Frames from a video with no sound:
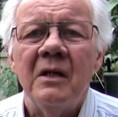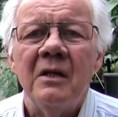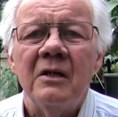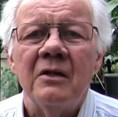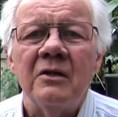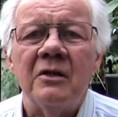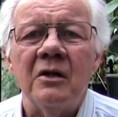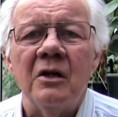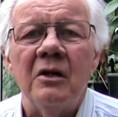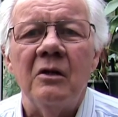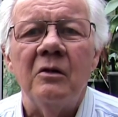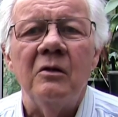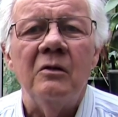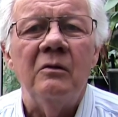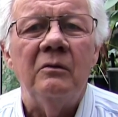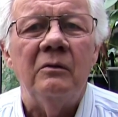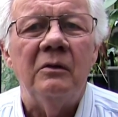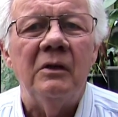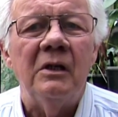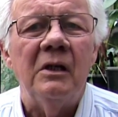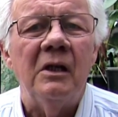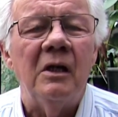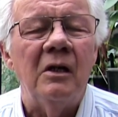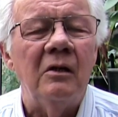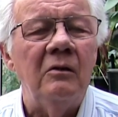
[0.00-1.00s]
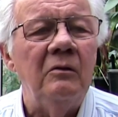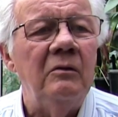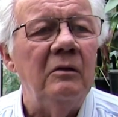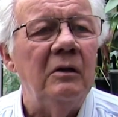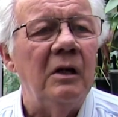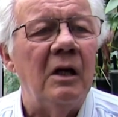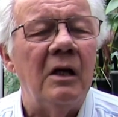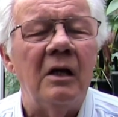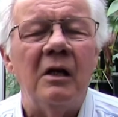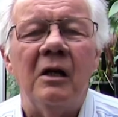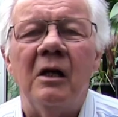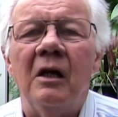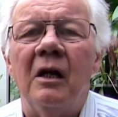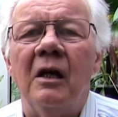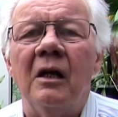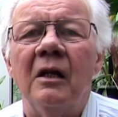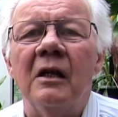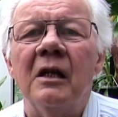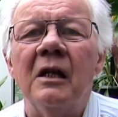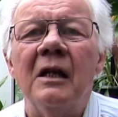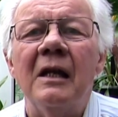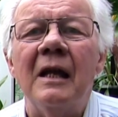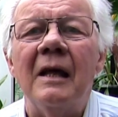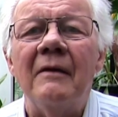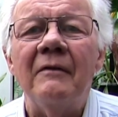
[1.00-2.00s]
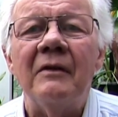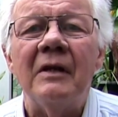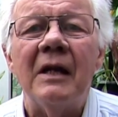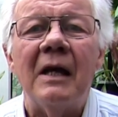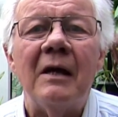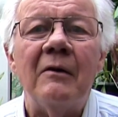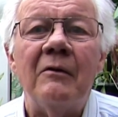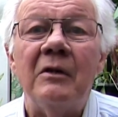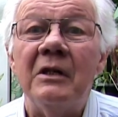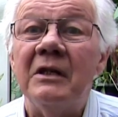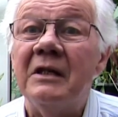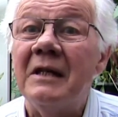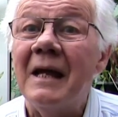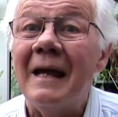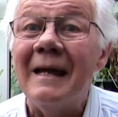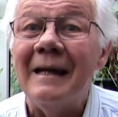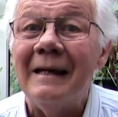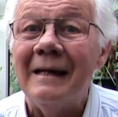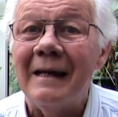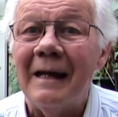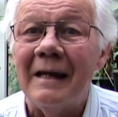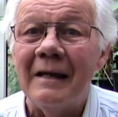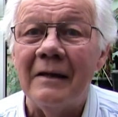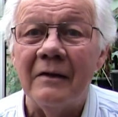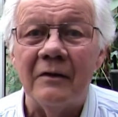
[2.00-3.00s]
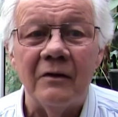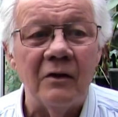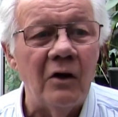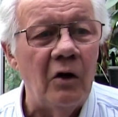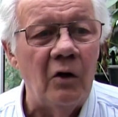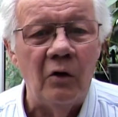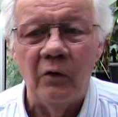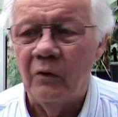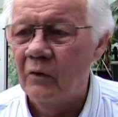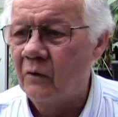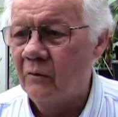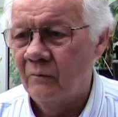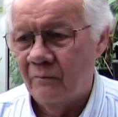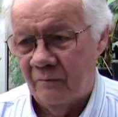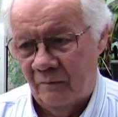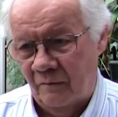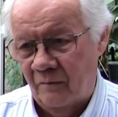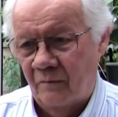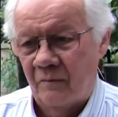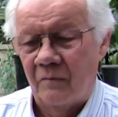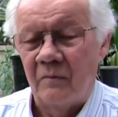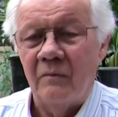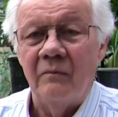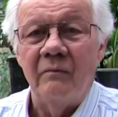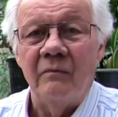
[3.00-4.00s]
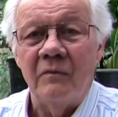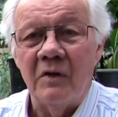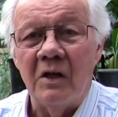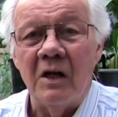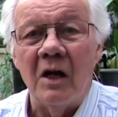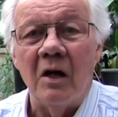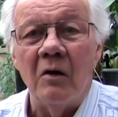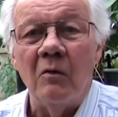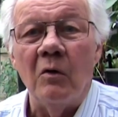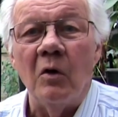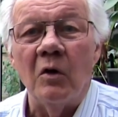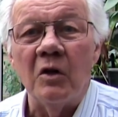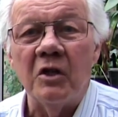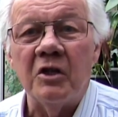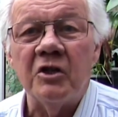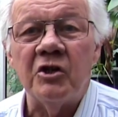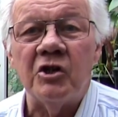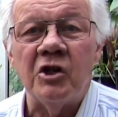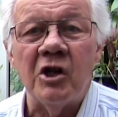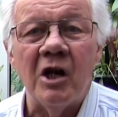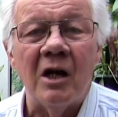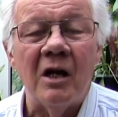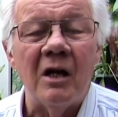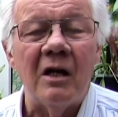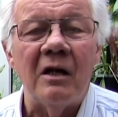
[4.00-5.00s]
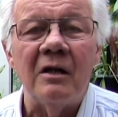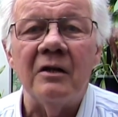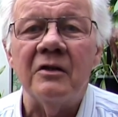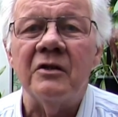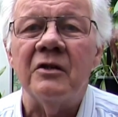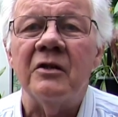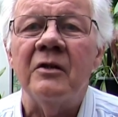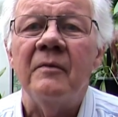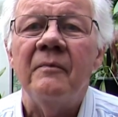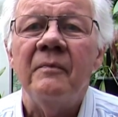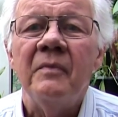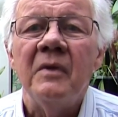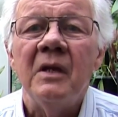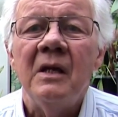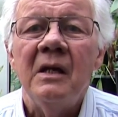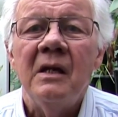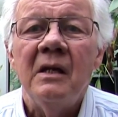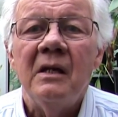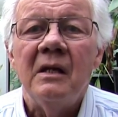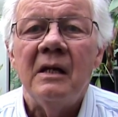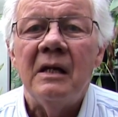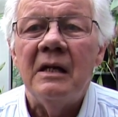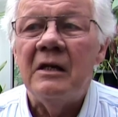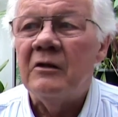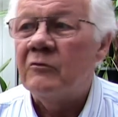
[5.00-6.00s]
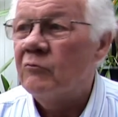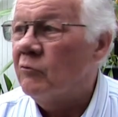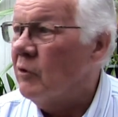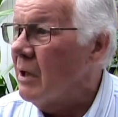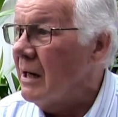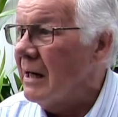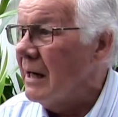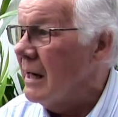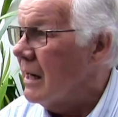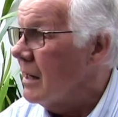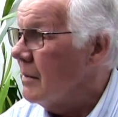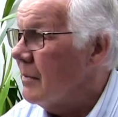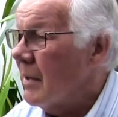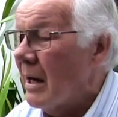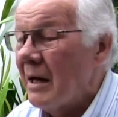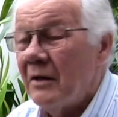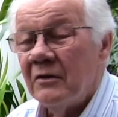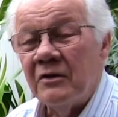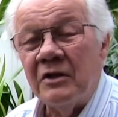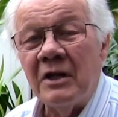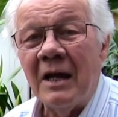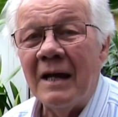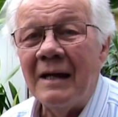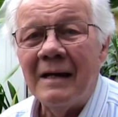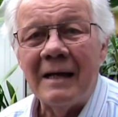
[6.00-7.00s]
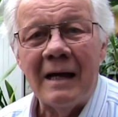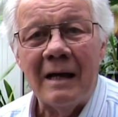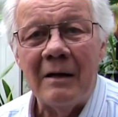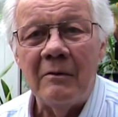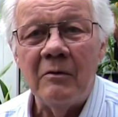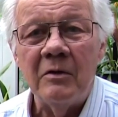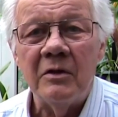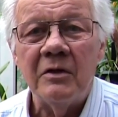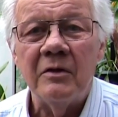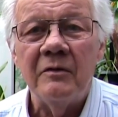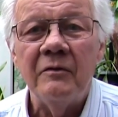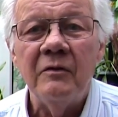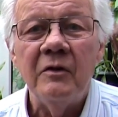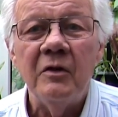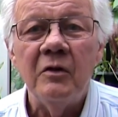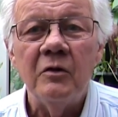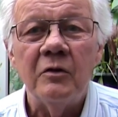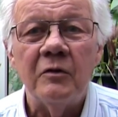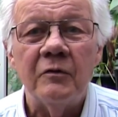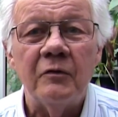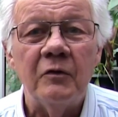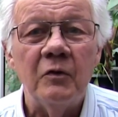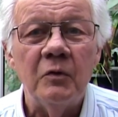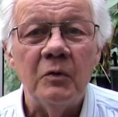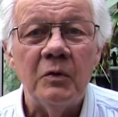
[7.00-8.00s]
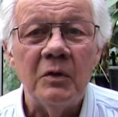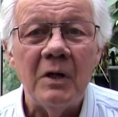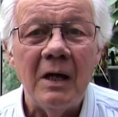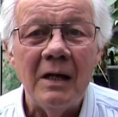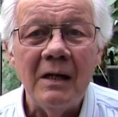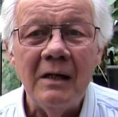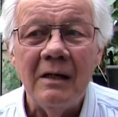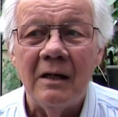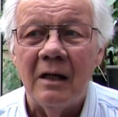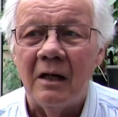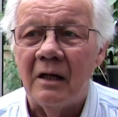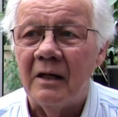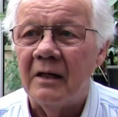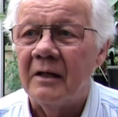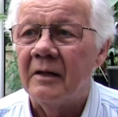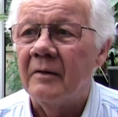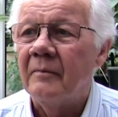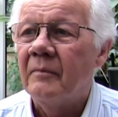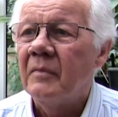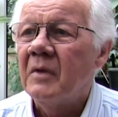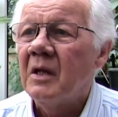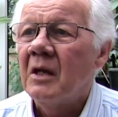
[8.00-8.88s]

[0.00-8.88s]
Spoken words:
So, you know, an 11-hour day length on, on a chart is really about 10 hours of useful daylight.